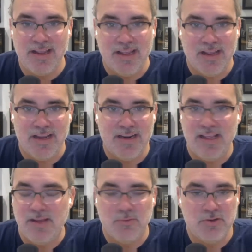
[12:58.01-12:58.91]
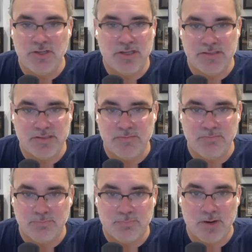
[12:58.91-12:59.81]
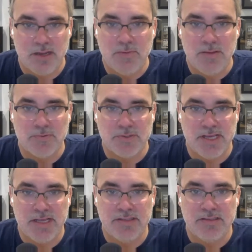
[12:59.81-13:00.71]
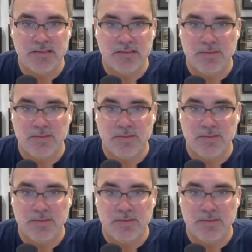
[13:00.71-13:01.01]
and it would just break people's heads.